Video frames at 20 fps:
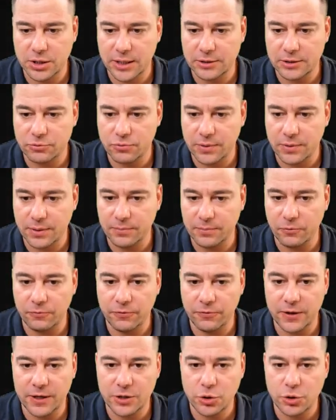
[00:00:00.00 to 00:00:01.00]
Let's
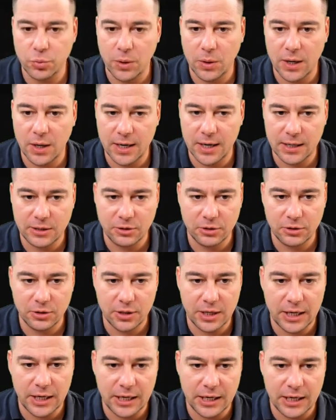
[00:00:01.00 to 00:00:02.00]
remove this one. I
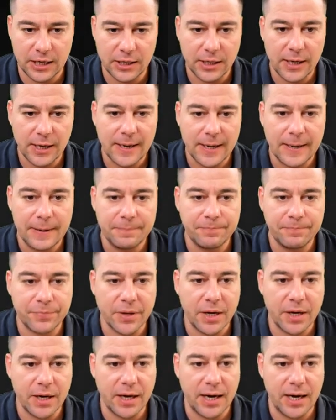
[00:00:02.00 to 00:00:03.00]
don't need it.
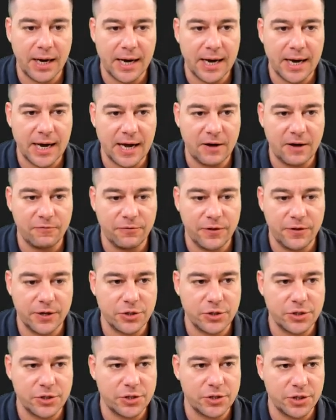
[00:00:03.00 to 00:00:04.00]
Uh, I have
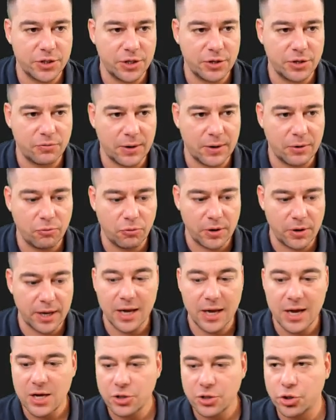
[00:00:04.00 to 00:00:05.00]
this uh,
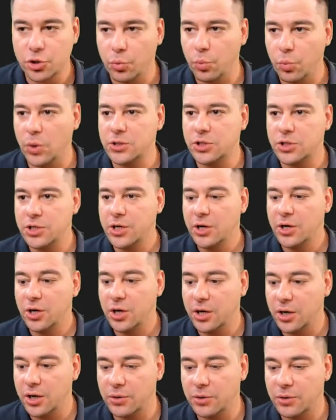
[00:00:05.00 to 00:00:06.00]
recording. So what's
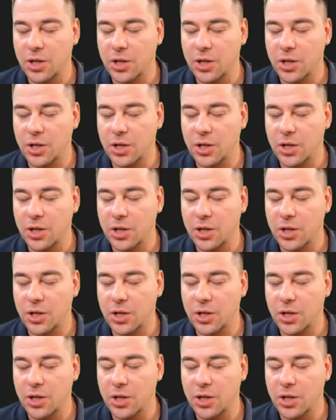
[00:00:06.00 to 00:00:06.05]
uh,